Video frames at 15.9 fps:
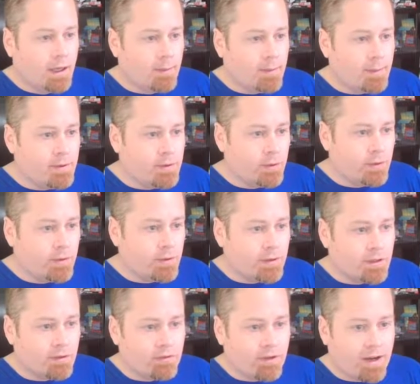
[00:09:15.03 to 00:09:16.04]
maybe
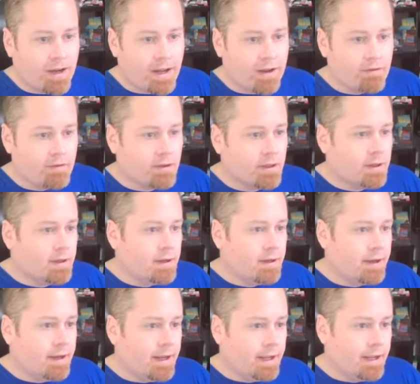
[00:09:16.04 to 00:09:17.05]
265.
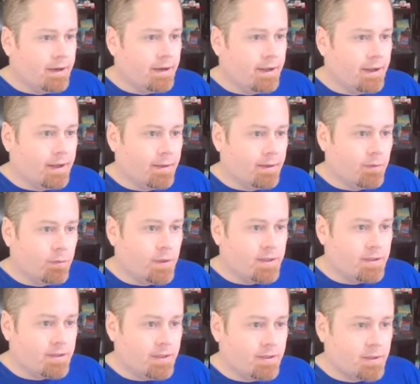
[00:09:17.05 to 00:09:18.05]
And if we
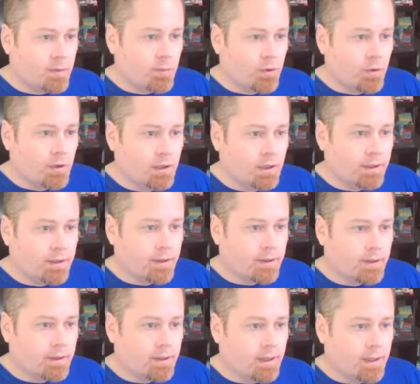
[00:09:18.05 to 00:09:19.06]
see some real
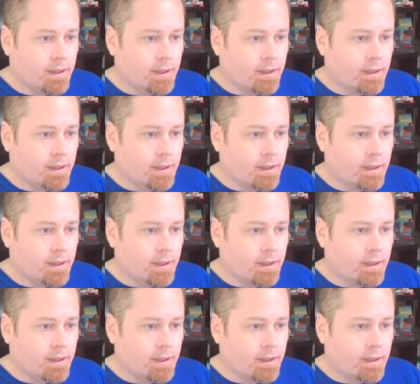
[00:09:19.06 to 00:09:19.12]
clear